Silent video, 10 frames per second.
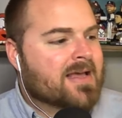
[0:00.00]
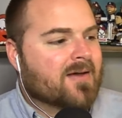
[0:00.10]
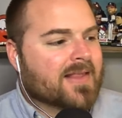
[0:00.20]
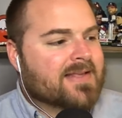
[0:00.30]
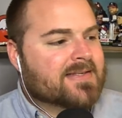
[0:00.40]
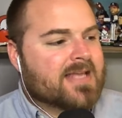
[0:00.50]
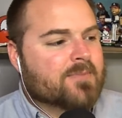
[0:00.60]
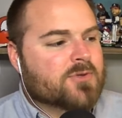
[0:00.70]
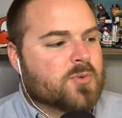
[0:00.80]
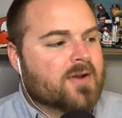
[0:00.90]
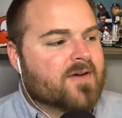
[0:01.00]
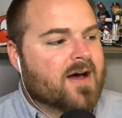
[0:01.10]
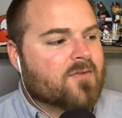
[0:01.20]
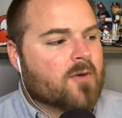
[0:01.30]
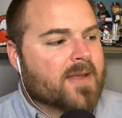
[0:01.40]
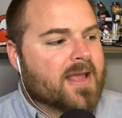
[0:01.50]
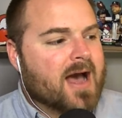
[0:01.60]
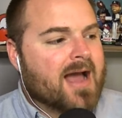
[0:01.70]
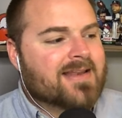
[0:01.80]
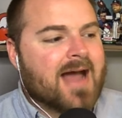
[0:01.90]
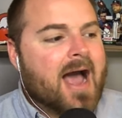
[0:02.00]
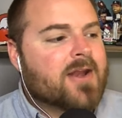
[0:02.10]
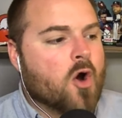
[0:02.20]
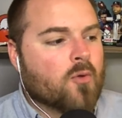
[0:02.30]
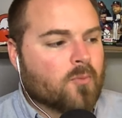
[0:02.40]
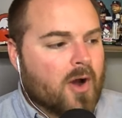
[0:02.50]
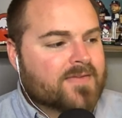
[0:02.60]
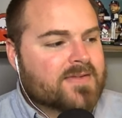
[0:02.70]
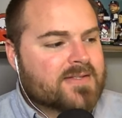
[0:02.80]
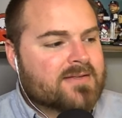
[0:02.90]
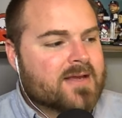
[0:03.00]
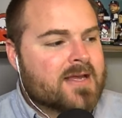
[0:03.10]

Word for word: leads the team with 25 RBI, nine home runs.